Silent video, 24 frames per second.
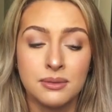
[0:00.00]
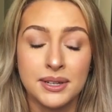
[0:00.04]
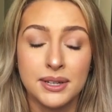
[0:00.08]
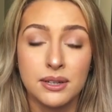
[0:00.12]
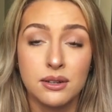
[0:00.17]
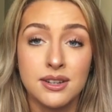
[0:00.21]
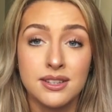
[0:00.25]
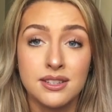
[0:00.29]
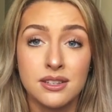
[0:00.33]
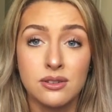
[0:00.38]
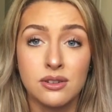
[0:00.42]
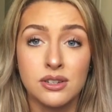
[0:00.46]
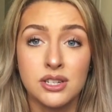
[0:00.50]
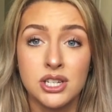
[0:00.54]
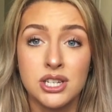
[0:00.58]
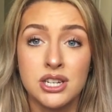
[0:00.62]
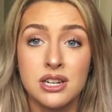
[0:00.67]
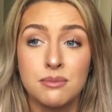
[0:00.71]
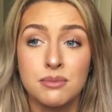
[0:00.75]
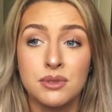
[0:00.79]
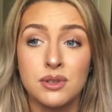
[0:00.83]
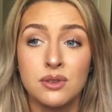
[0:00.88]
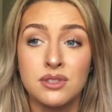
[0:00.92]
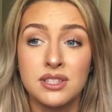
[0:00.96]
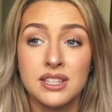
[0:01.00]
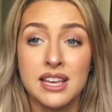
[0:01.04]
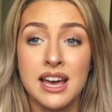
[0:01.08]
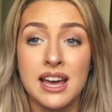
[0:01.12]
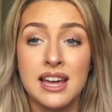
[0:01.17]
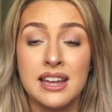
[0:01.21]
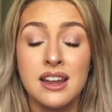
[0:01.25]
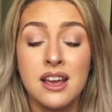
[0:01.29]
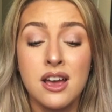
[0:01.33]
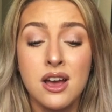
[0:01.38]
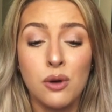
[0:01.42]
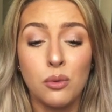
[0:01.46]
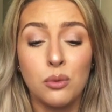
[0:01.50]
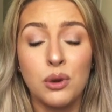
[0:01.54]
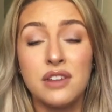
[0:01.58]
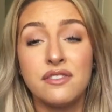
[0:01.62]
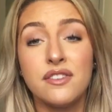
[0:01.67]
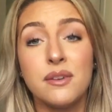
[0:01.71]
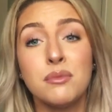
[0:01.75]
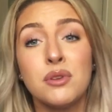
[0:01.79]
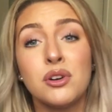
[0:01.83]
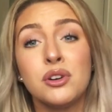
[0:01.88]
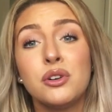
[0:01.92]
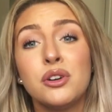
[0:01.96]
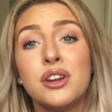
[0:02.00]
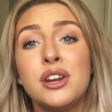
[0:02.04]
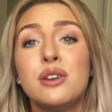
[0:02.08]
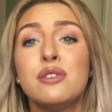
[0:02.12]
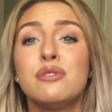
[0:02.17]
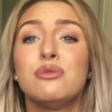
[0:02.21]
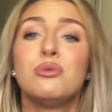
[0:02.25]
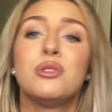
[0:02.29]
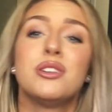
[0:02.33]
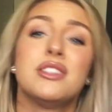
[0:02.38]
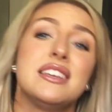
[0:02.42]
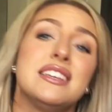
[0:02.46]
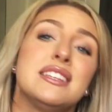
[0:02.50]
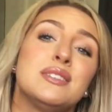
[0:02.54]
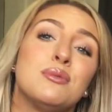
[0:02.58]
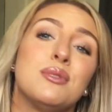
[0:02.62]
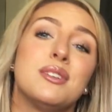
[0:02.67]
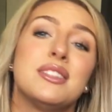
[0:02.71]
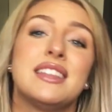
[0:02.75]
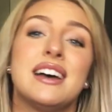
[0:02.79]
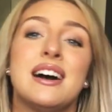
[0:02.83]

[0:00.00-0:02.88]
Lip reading: my god, it's an audition, I'm so scared, what if I'm not good enough, what this, what